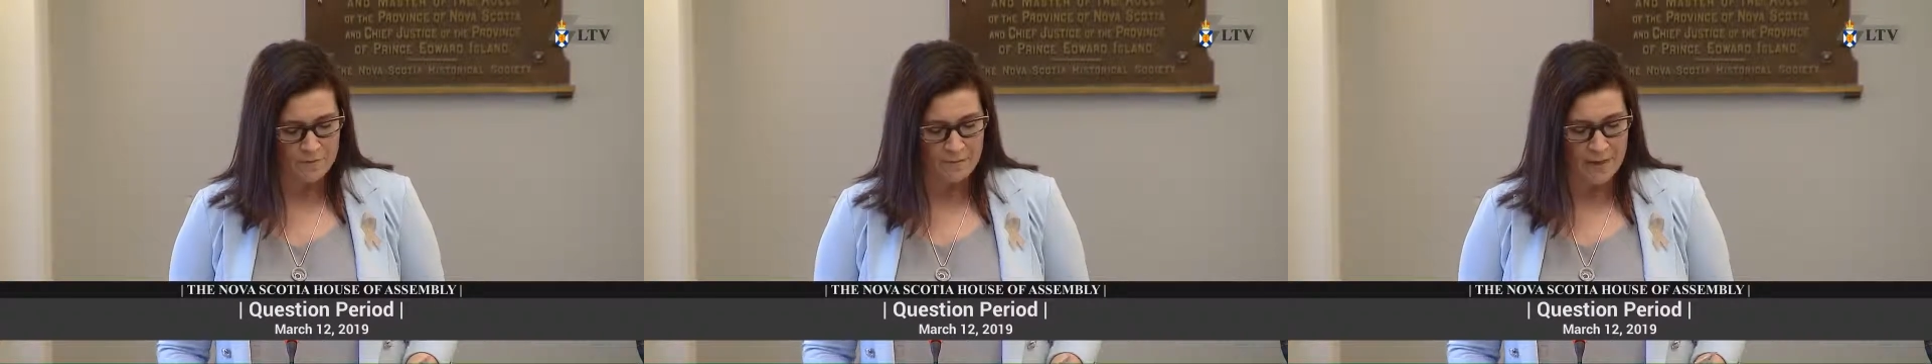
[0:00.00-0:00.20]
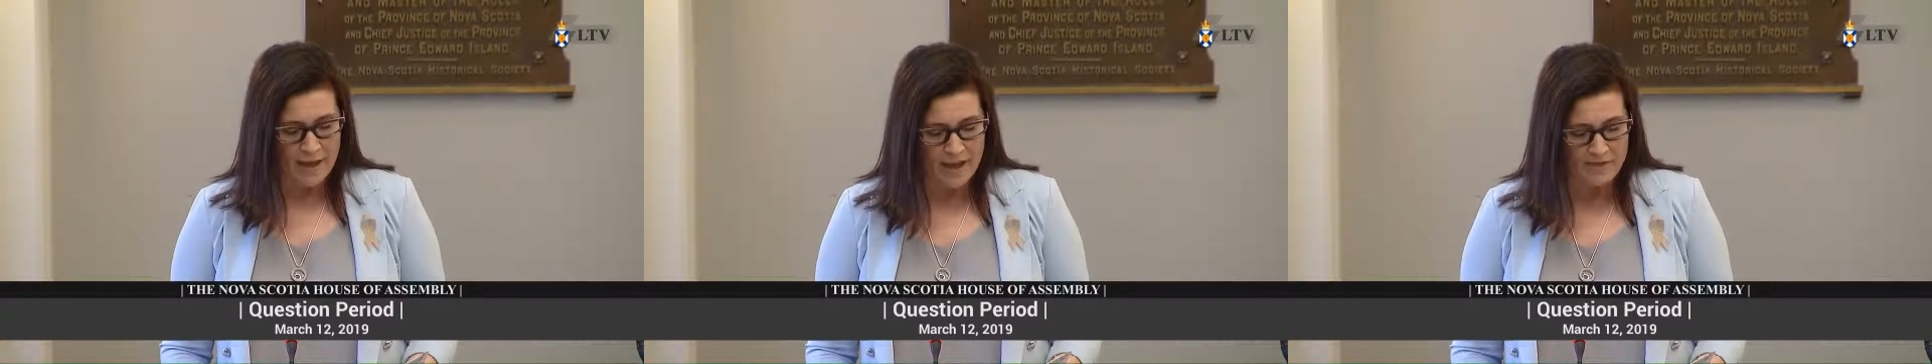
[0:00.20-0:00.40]
a
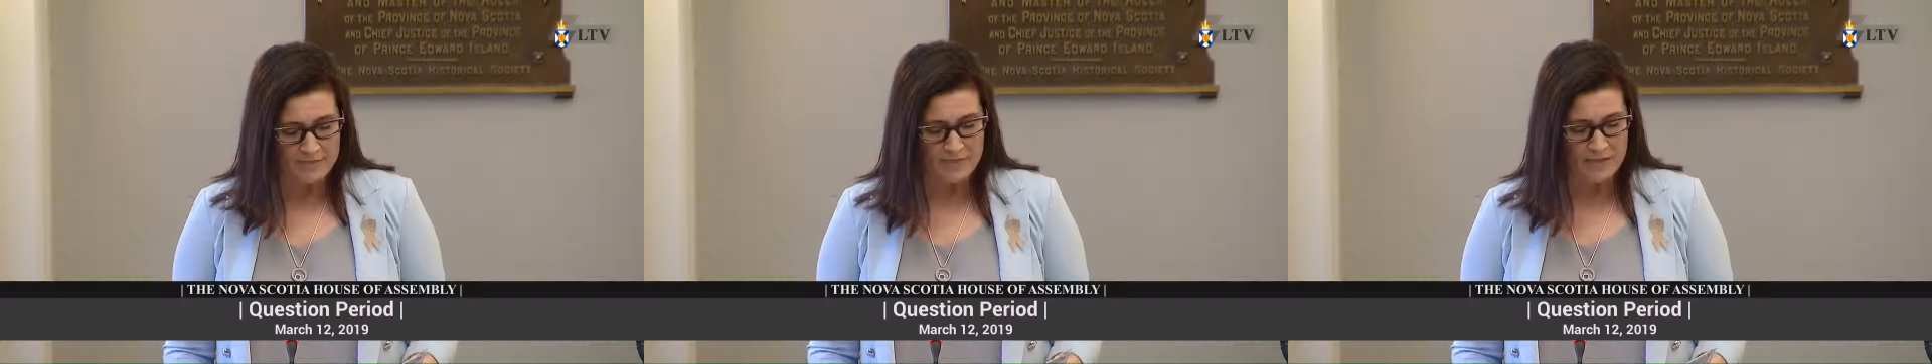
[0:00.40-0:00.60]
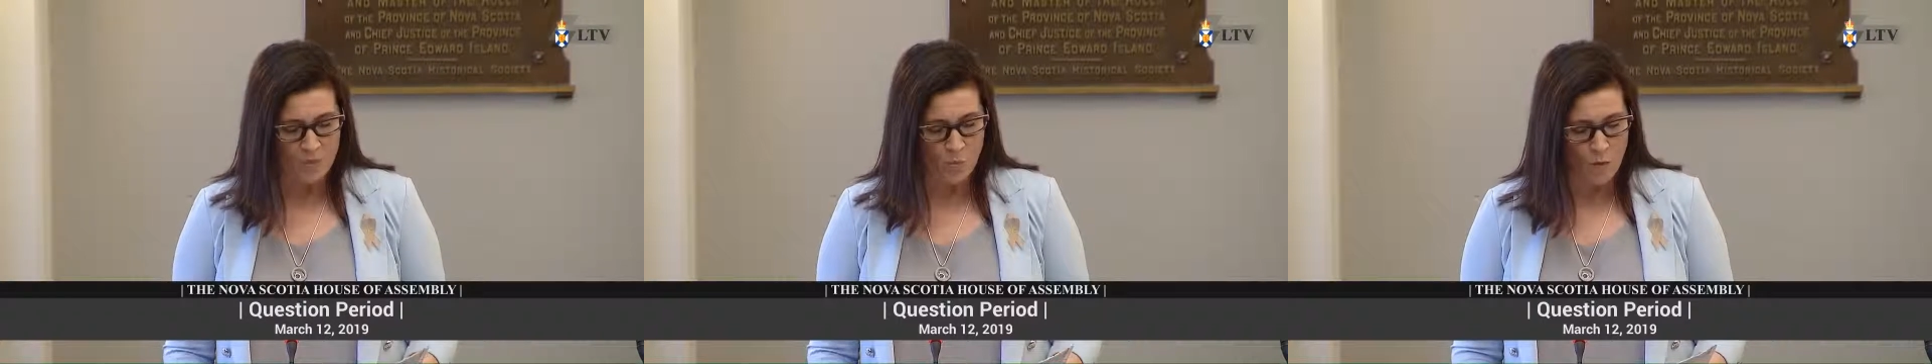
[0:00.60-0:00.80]

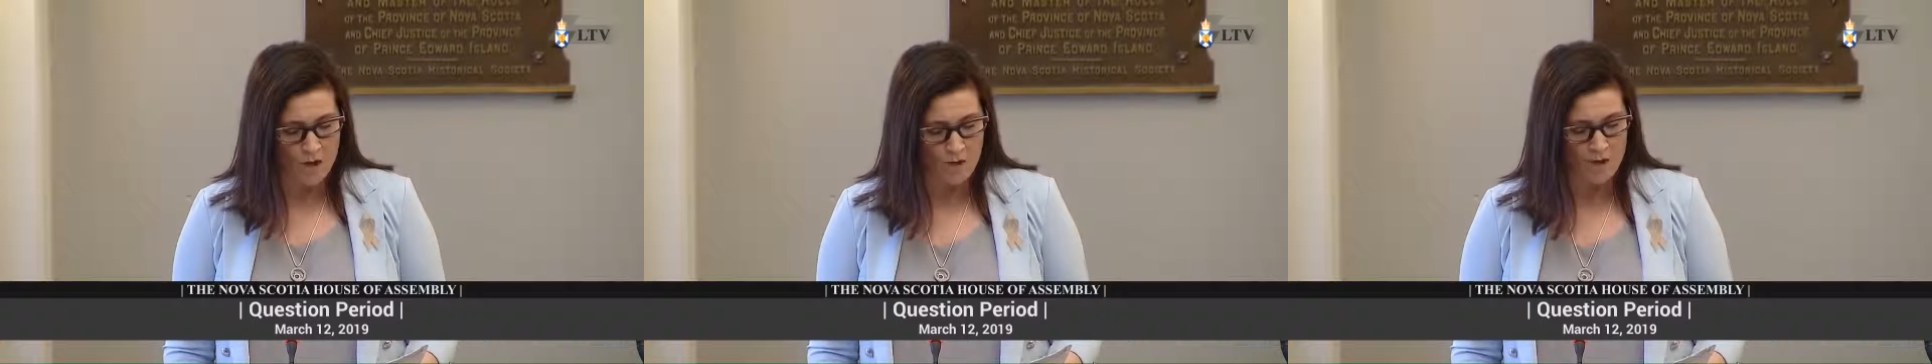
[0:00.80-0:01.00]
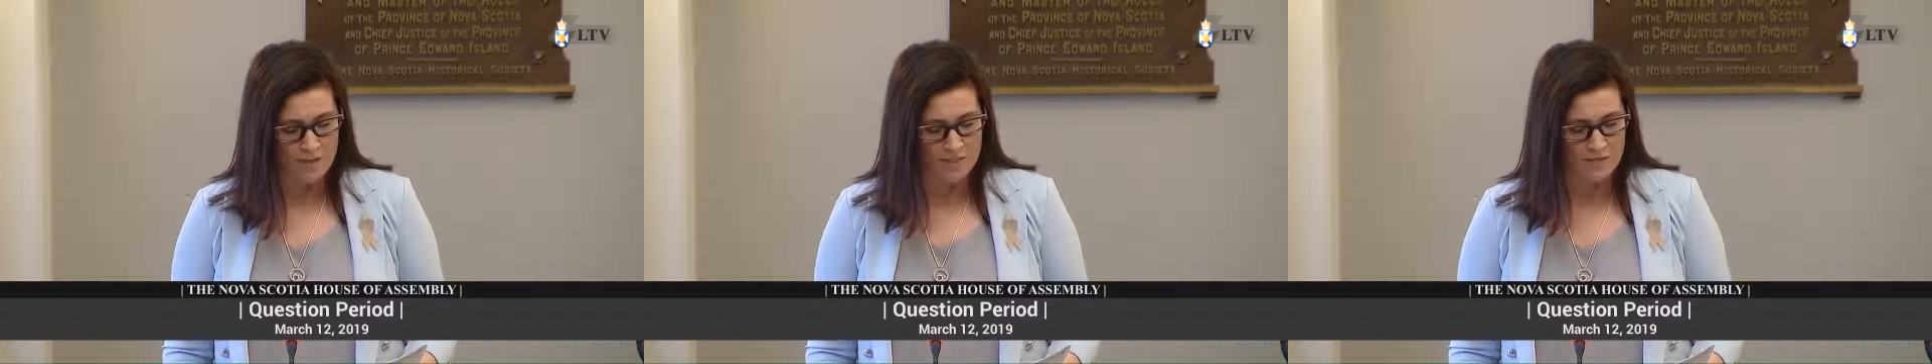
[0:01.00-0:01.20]
passing
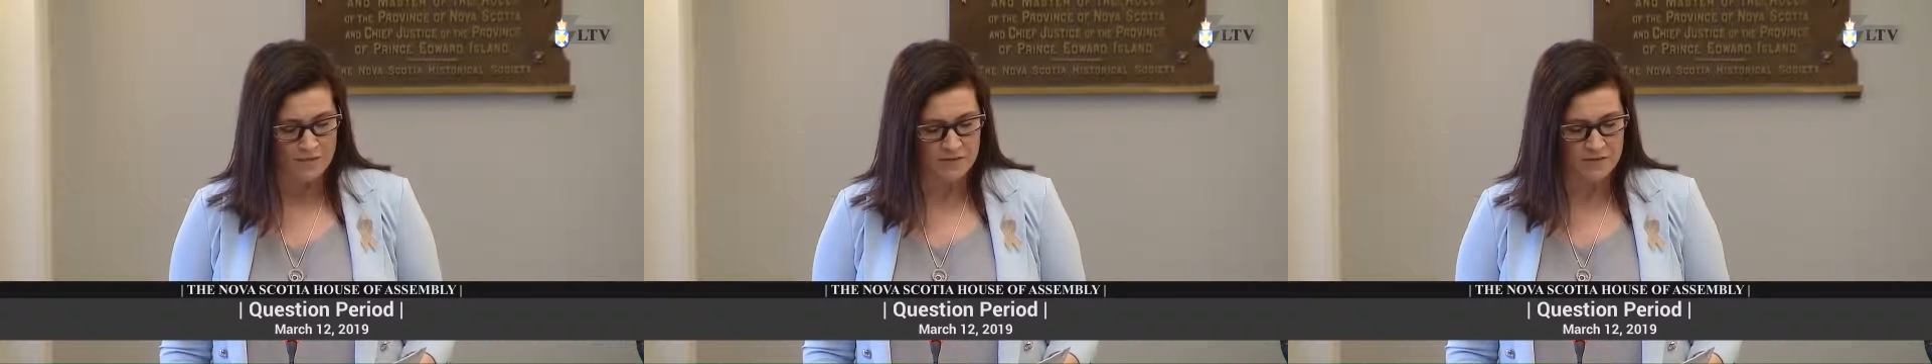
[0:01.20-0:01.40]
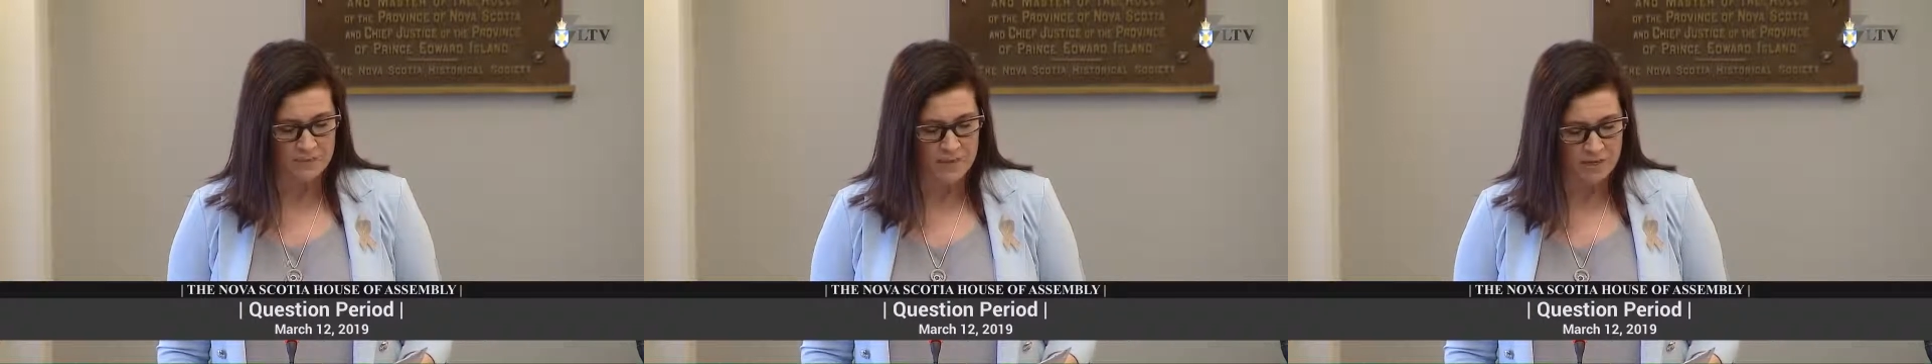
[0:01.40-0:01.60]
awareness of
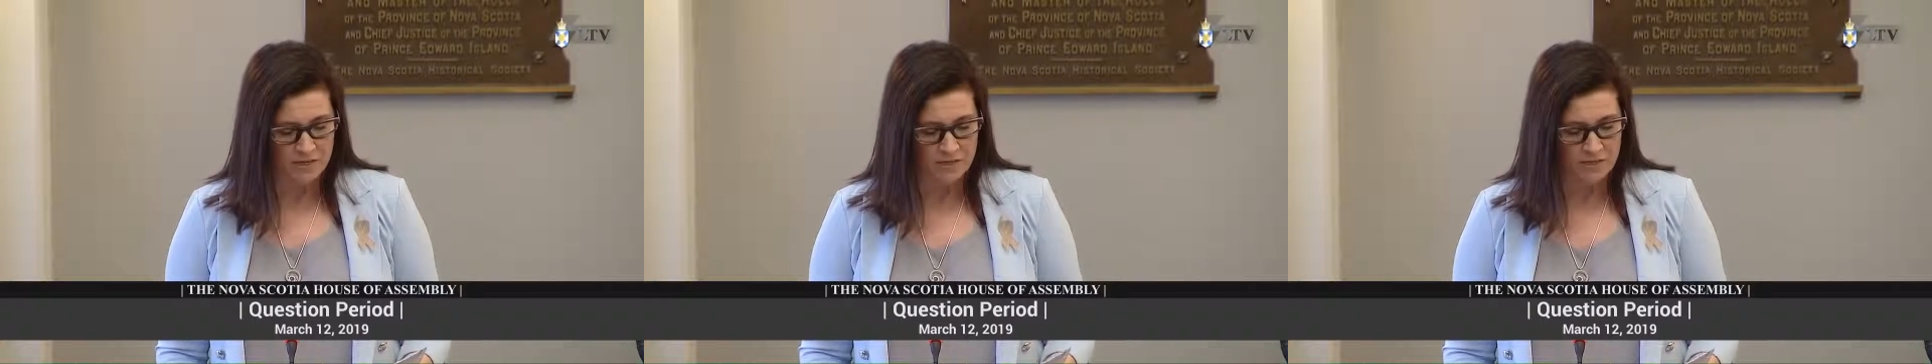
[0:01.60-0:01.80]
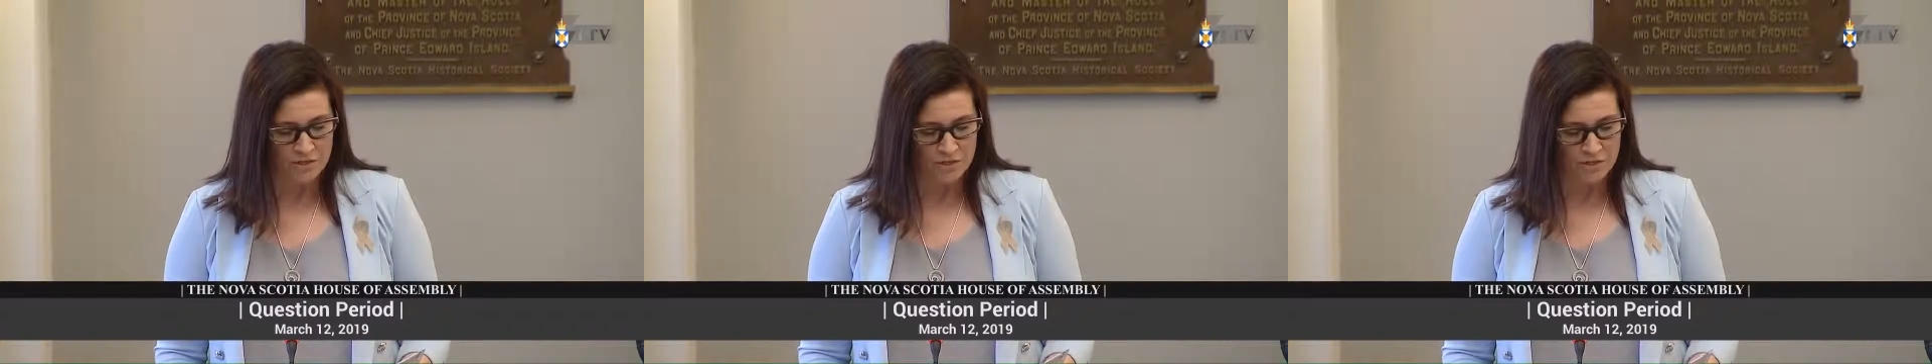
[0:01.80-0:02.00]

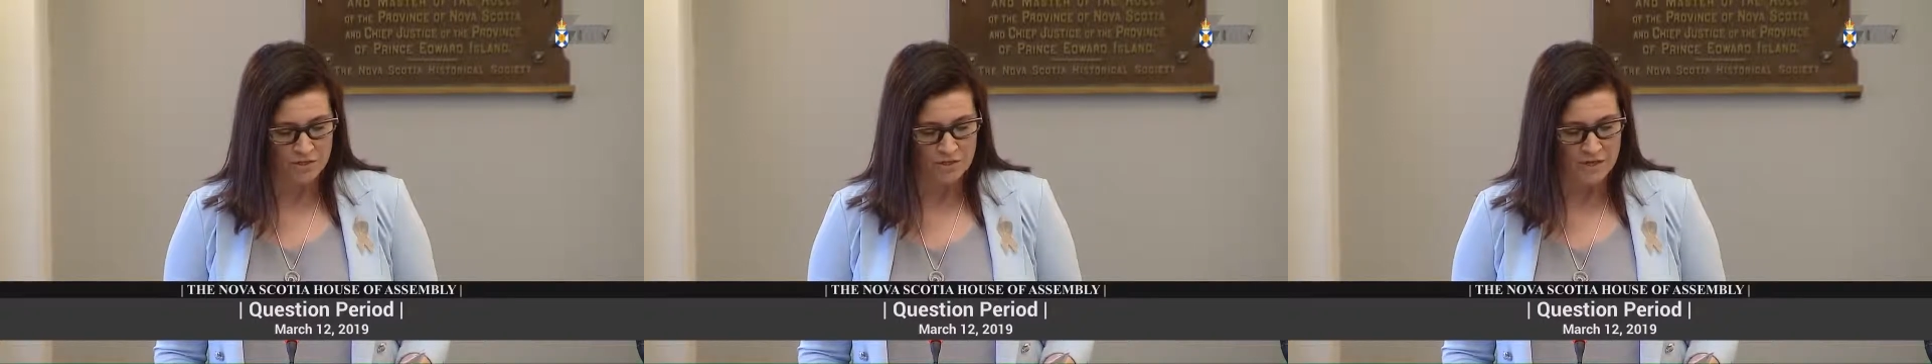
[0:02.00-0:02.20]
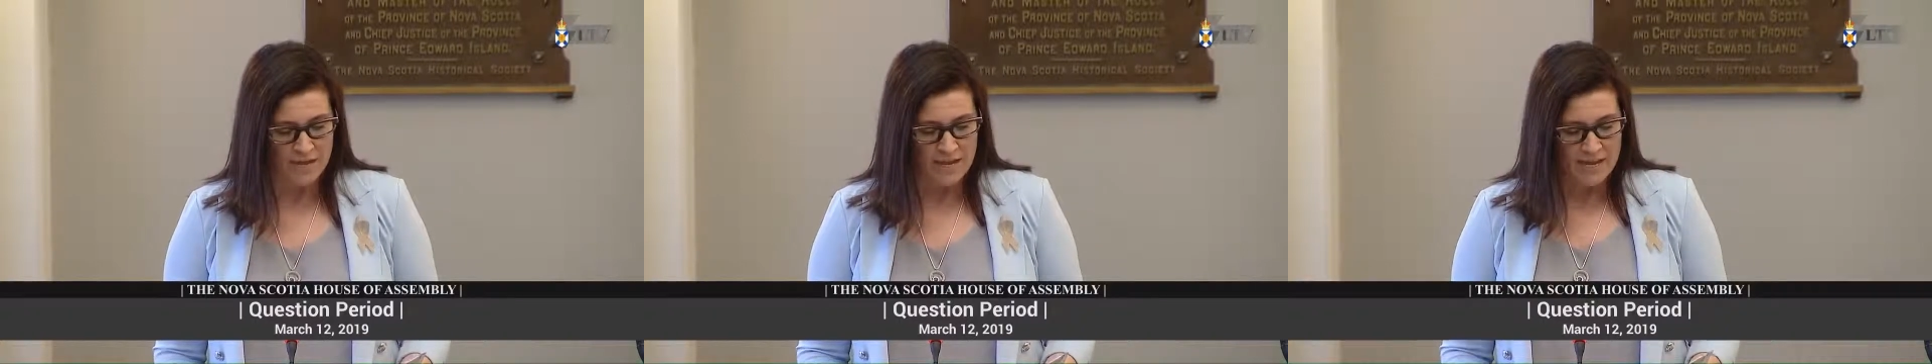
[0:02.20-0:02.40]
expenditures